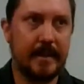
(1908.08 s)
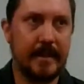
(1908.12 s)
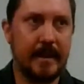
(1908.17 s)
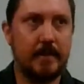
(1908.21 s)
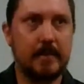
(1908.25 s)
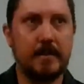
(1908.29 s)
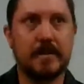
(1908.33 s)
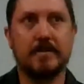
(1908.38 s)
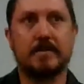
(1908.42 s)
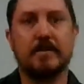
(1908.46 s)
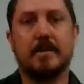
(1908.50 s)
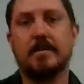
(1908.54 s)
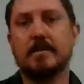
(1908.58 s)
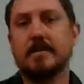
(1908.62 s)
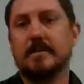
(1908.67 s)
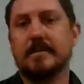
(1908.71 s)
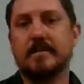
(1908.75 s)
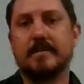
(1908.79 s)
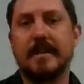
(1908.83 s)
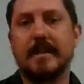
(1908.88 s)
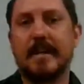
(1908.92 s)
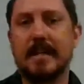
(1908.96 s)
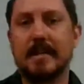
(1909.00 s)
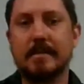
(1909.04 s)
that was what was
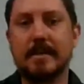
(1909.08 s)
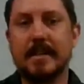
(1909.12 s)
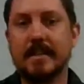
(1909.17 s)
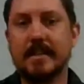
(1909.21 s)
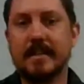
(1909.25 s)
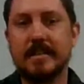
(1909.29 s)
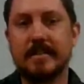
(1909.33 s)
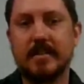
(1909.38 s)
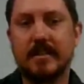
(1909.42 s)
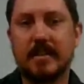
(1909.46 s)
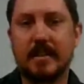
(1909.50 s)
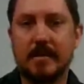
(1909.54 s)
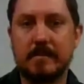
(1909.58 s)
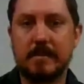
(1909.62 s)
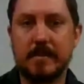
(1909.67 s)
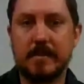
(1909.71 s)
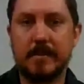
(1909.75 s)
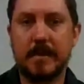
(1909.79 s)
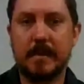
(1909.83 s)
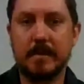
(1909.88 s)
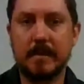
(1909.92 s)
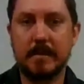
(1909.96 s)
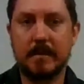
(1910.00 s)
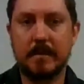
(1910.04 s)
available at the time. I
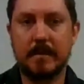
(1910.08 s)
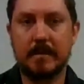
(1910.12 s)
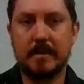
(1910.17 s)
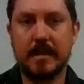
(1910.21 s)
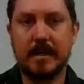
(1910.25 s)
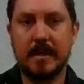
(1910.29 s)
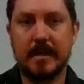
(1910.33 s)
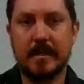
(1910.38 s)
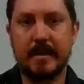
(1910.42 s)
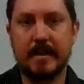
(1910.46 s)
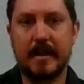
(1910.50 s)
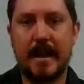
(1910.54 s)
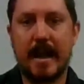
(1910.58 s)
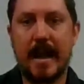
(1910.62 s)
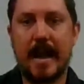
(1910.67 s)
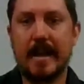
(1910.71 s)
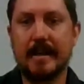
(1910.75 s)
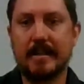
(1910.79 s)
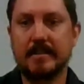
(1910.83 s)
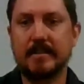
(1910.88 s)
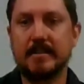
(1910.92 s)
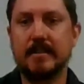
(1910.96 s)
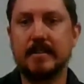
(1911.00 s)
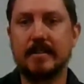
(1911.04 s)
probably would have done
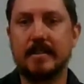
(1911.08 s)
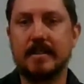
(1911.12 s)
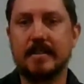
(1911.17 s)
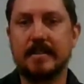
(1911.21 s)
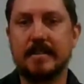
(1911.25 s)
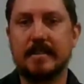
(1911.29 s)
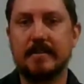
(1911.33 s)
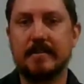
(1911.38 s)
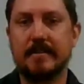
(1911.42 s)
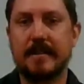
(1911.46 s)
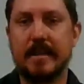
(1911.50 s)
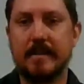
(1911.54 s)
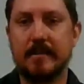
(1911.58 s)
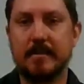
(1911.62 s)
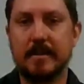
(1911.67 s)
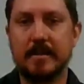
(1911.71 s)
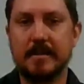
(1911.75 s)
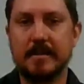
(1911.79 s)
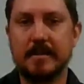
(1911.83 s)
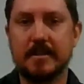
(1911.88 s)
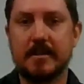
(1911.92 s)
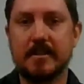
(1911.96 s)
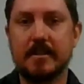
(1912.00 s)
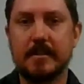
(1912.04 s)
ag science if that
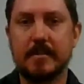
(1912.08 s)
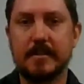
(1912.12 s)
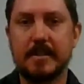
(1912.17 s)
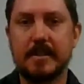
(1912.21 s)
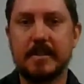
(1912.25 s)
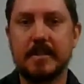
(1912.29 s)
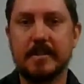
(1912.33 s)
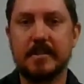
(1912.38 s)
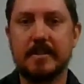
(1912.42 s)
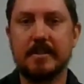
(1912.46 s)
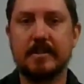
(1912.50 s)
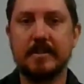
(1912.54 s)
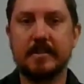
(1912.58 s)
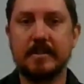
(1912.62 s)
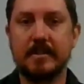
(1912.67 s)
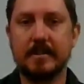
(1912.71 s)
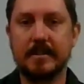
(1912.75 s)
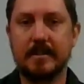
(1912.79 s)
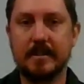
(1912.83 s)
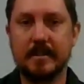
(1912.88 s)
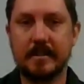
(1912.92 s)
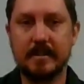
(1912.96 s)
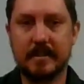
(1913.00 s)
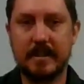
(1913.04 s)
was an option to do
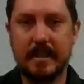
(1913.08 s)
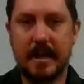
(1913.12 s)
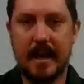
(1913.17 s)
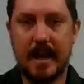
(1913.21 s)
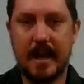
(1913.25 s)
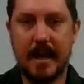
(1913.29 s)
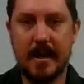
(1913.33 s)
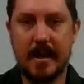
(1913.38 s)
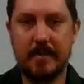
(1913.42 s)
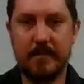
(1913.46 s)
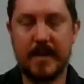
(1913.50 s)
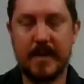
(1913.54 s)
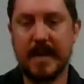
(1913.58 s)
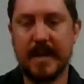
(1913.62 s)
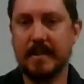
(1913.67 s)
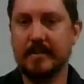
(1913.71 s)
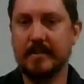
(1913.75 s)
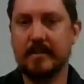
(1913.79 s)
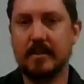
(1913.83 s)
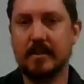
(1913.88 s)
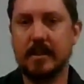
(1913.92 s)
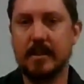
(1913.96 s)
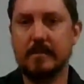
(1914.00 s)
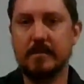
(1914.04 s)
it
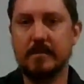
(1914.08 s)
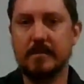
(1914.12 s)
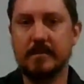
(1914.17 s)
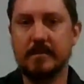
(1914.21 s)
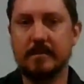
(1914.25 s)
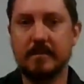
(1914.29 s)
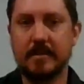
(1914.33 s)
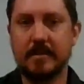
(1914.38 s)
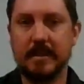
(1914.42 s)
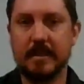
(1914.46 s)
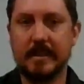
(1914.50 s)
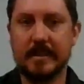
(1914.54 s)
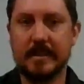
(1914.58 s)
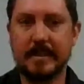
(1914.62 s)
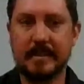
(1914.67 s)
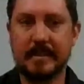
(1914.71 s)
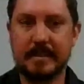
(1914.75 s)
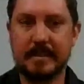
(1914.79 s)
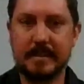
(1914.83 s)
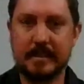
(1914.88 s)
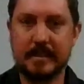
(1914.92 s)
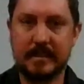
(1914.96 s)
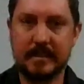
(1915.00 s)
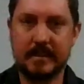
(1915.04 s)
part-time or via
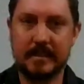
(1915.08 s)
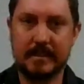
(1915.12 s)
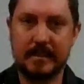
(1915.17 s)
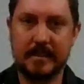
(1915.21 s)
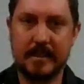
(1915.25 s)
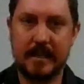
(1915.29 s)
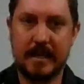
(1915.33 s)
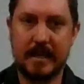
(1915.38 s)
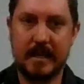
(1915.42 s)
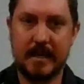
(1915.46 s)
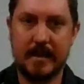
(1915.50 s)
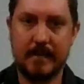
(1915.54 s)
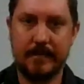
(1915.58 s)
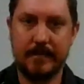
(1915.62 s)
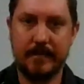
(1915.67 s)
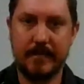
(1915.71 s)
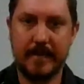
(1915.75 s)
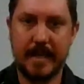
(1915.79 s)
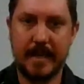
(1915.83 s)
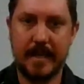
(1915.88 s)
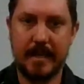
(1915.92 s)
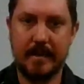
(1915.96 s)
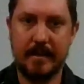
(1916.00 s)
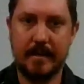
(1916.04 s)
distance.
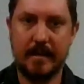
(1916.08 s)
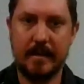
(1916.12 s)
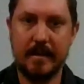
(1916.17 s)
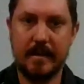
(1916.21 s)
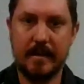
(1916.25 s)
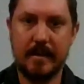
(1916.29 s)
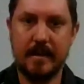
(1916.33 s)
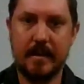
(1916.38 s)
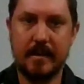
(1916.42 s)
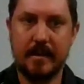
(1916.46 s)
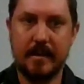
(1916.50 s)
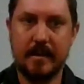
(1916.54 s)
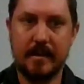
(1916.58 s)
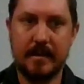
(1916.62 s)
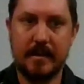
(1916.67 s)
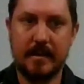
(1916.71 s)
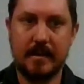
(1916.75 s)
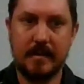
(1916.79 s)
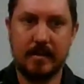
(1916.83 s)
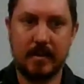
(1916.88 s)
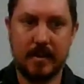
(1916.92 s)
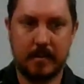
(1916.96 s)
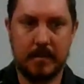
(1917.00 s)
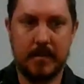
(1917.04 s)
And
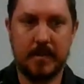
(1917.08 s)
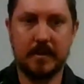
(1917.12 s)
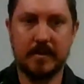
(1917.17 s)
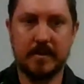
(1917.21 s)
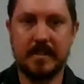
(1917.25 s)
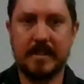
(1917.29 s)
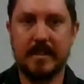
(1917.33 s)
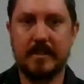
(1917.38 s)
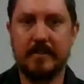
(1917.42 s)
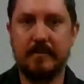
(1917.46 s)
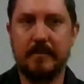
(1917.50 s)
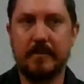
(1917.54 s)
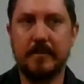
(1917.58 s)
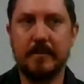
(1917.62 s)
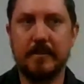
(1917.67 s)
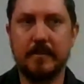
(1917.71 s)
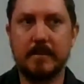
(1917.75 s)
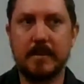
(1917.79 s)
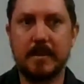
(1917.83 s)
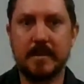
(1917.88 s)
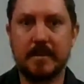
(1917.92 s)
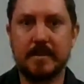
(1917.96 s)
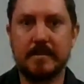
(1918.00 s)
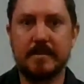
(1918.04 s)
like Paul said, for
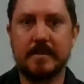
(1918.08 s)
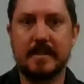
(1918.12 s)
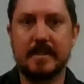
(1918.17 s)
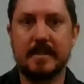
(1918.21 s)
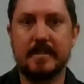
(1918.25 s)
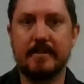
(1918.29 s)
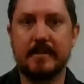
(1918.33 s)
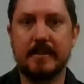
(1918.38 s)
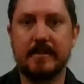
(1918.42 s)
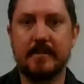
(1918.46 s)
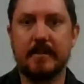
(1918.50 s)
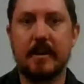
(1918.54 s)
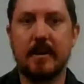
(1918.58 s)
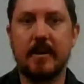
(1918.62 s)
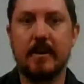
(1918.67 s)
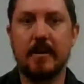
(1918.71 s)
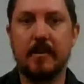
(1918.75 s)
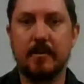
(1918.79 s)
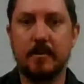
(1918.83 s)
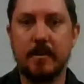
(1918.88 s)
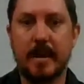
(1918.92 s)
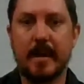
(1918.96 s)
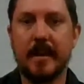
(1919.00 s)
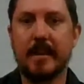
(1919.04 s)
my specific
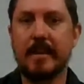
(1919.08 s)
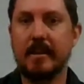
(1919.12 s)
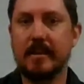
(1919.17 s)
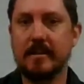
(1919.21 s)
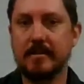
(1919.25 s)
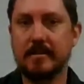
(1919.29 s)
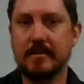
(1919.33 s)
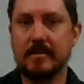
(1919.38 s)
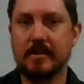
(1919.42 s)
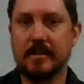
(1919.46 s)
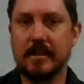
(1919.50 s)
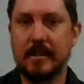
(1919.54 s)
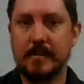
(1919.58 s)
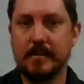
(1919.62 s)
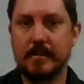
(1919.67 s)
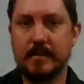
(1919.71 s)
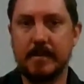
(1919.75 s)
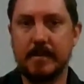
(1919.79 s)
role, one of those type